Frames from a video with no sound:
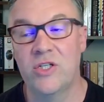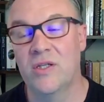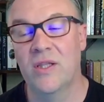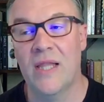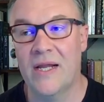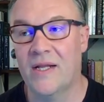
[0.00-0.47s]

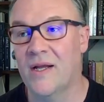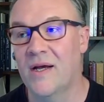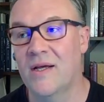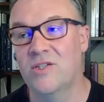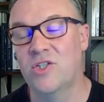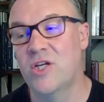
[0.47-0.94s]

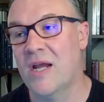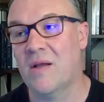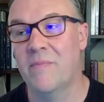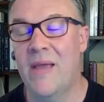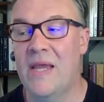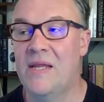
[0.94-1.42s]

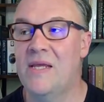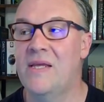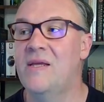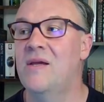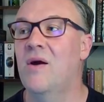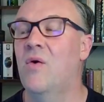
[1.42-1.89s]

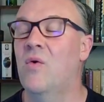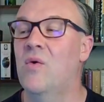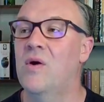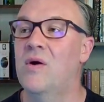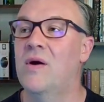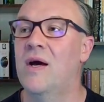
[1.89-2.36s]
Checkmatey
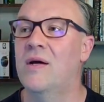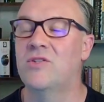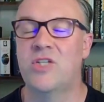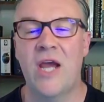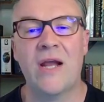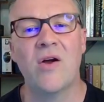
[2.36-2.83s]
or
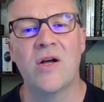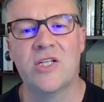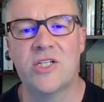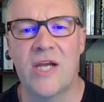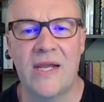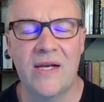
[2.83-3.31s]
Check on
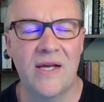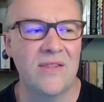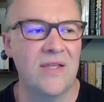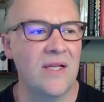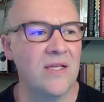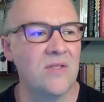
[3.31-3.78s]
Chain, I
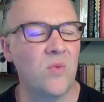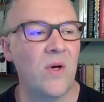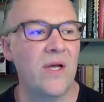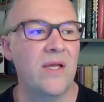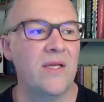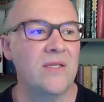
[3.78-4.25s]
think is
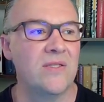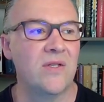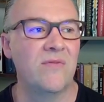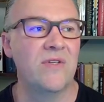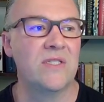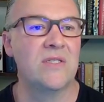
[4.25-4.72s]
what his
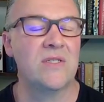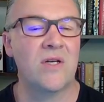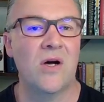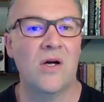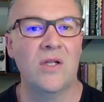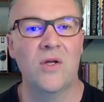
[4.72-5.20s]
service is
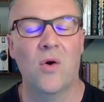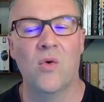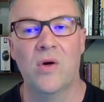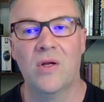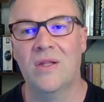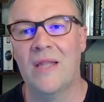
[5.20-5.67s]
called,
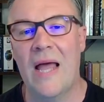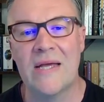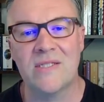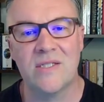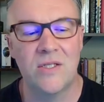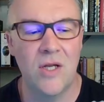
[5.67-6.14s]
or
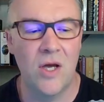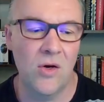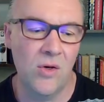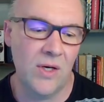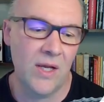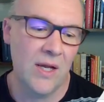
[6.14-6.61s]

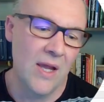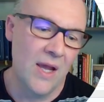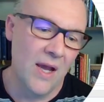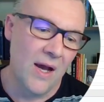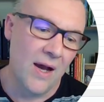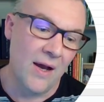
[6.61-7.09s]
Glassnode.
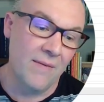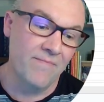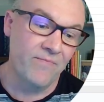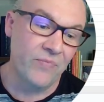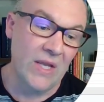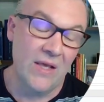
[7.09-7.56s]

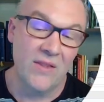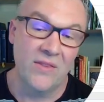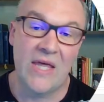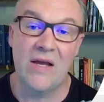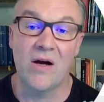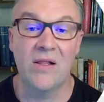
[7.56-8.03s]

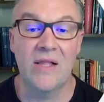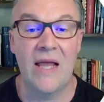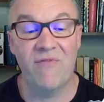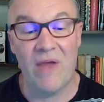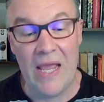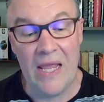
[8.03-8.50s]
they all
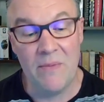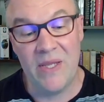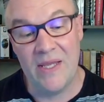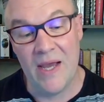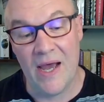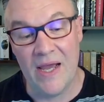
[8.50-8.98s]
have
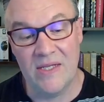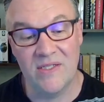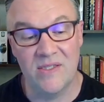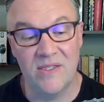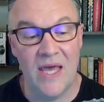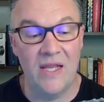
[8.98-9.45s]

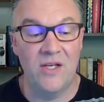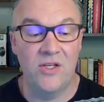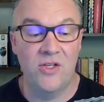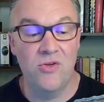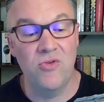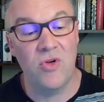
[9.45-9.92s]
APIs that
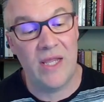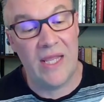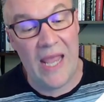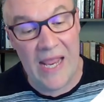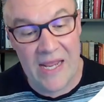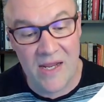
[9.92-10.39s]
you
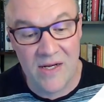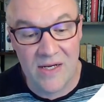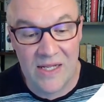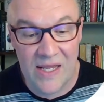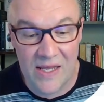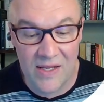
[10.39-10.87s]
can
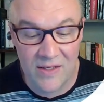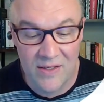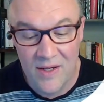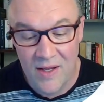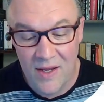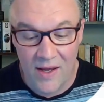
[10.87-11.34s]
get
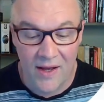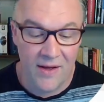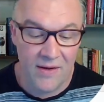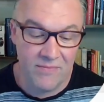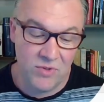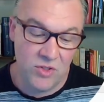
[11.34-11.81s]

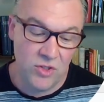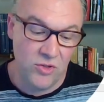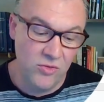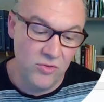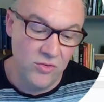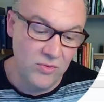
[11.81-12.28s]

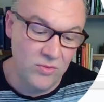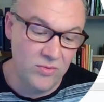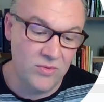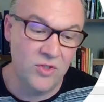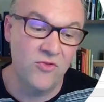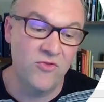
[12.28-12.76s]
to
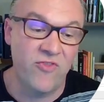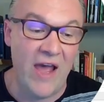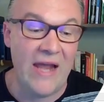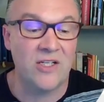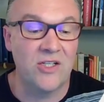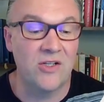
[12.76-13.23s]

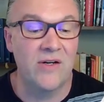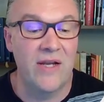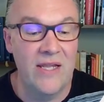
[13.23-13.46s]
factor